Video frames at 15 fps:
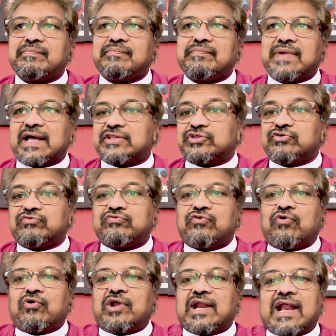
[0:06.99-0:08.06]
Matthew
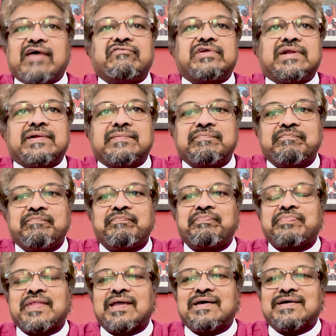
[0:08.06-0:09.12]
4:11.
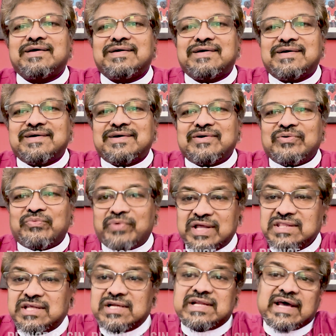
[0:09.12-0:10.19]

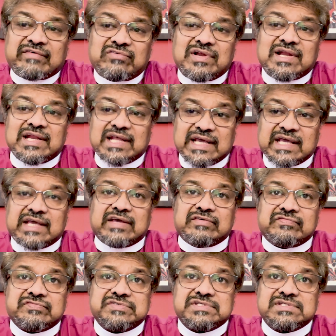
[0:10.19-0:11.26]
When the devil
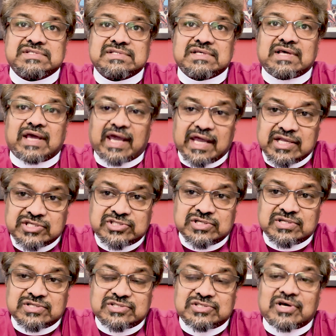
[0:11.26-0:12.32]
leaves,
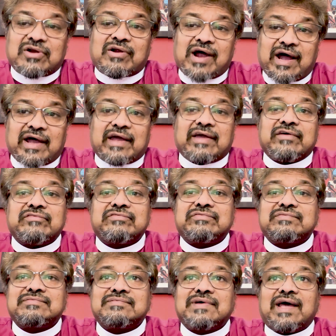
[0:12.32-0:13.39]
angels arrive
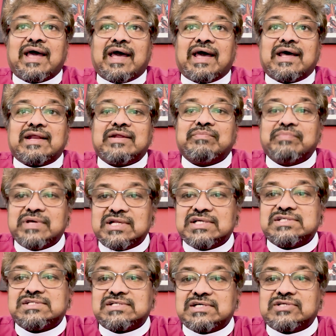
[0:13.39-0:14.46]
and
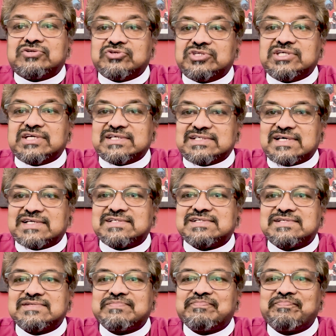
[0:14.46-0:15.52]
minister to
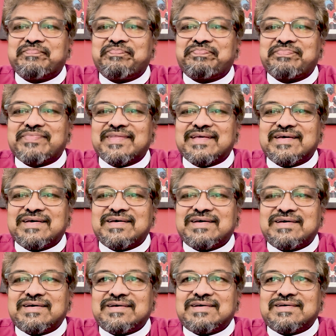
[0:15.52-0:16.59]
Jesus.
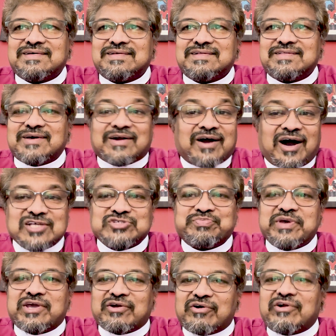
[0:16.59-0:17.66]
The
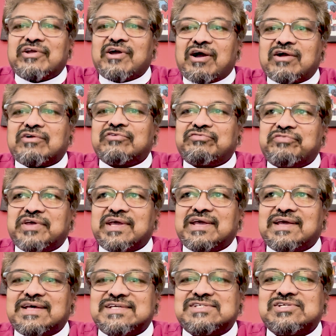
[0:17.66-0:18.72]
cosmic choreography
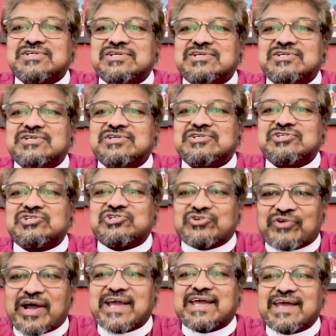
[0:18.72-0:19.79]
is
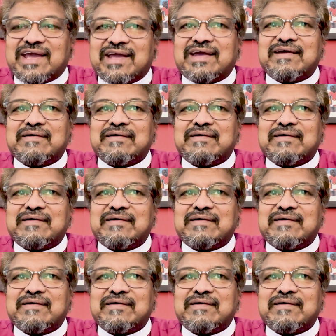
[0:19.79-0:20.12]
striking.